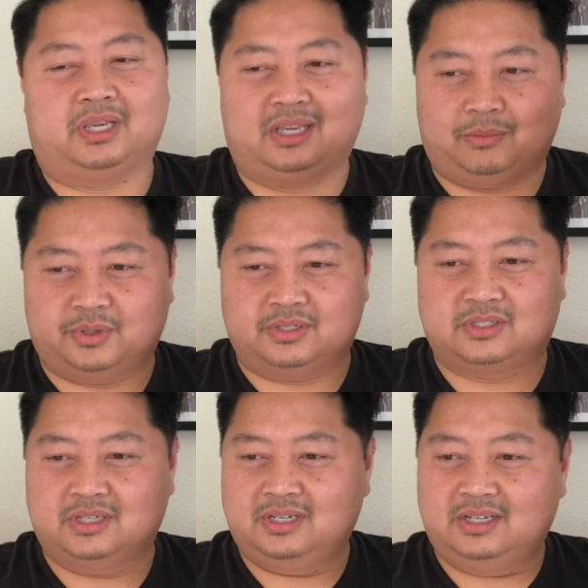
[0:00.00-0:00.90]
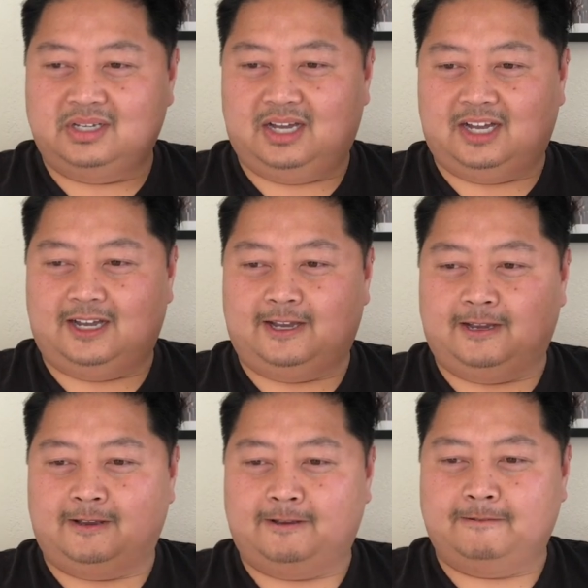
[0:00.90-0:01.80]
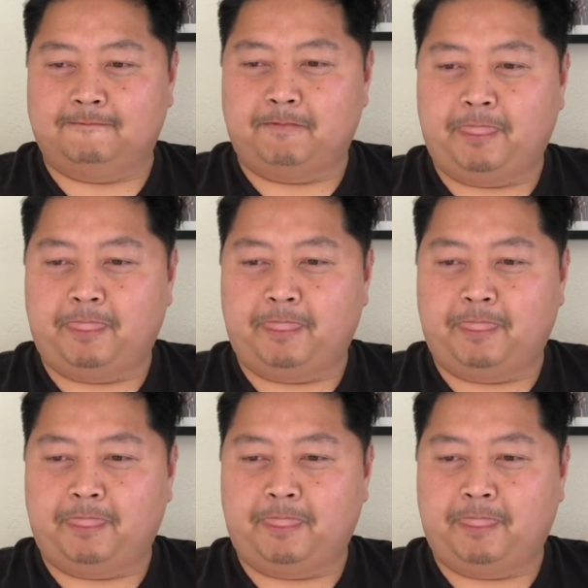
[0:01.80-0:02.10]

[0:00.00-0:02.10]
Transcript: He was um,